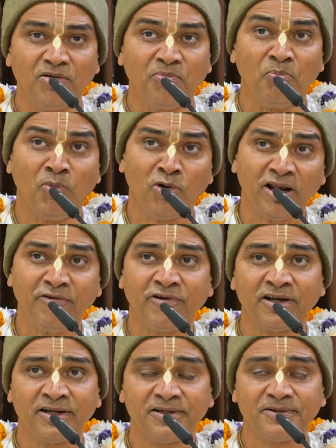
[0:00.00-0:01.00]

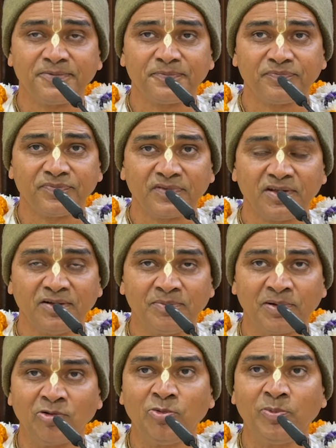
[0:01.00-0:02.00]
Moreover,
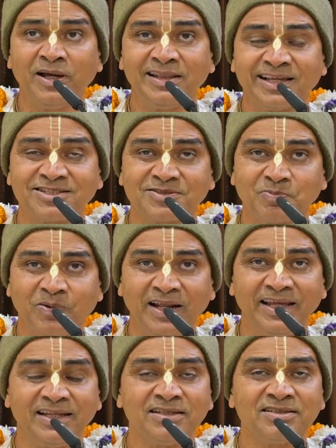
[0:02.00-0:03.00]
Prabhupada
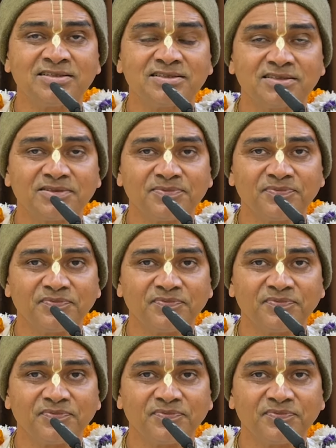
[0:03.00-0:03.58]
explains